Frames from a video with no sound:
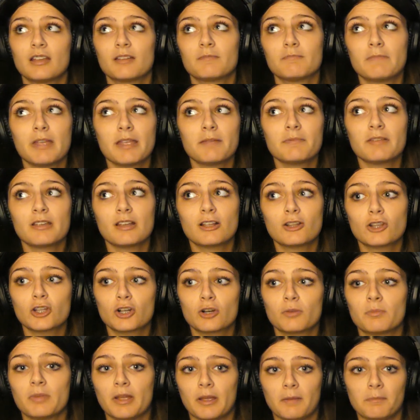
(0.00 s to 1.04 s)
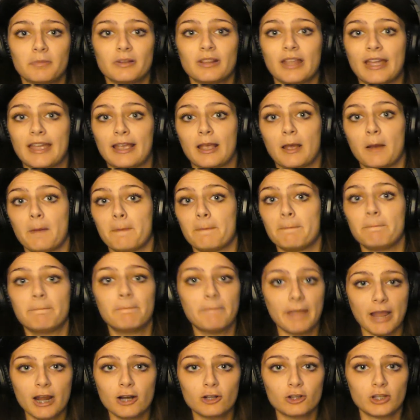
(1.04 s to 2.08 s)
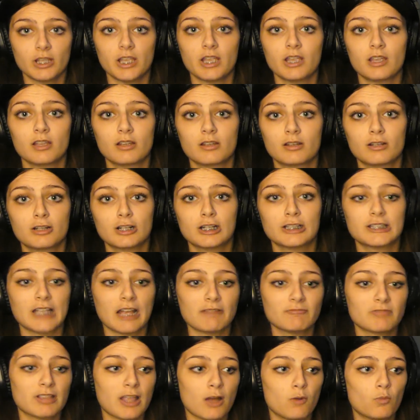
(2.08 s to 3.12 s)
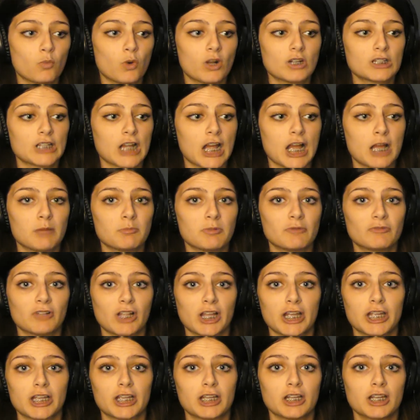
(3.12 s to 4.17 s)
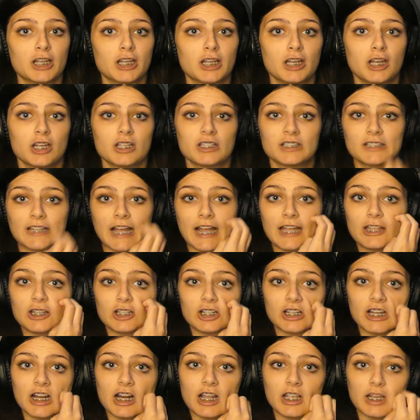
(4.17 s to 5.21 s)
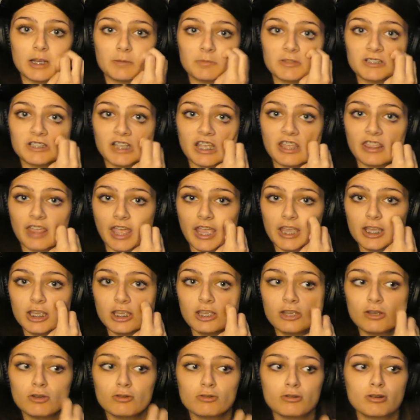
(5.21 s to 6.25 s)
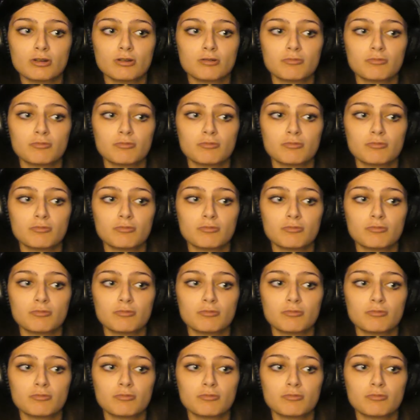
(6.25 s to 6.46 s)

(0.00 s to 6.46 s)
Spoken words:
maybe a little bit, but like, barely. Because after that one time of like Skylar getting him to say thank you,